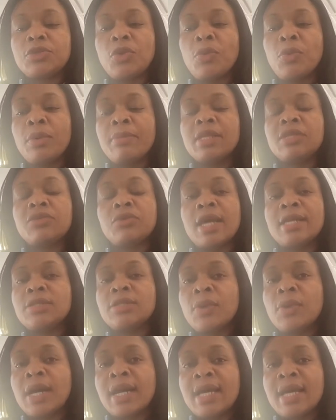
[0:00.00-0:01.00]
So women's
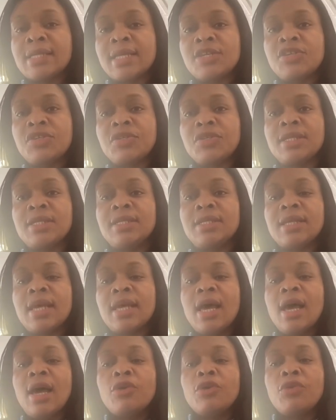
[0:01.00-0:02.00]
rights organizations'
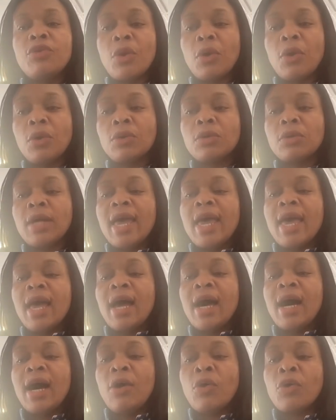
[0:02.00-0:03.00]
role
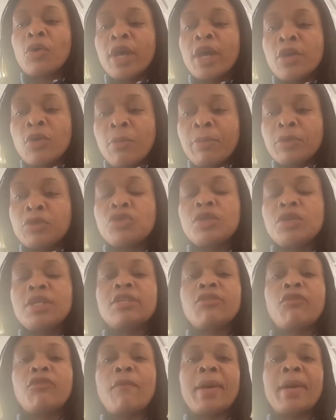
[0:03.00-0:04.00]
or an
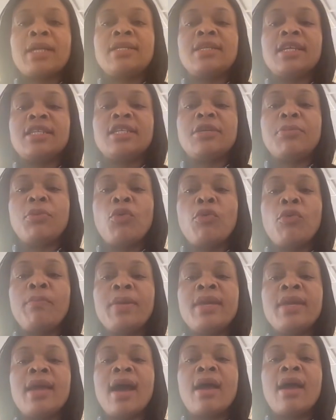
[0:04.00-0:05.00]
opportunity for partnership will
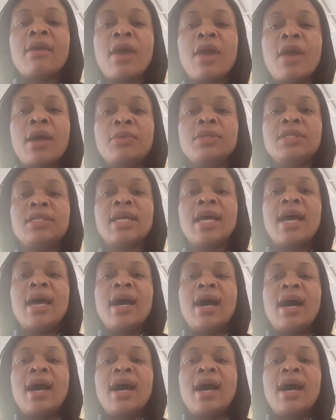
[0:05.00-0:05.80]
be around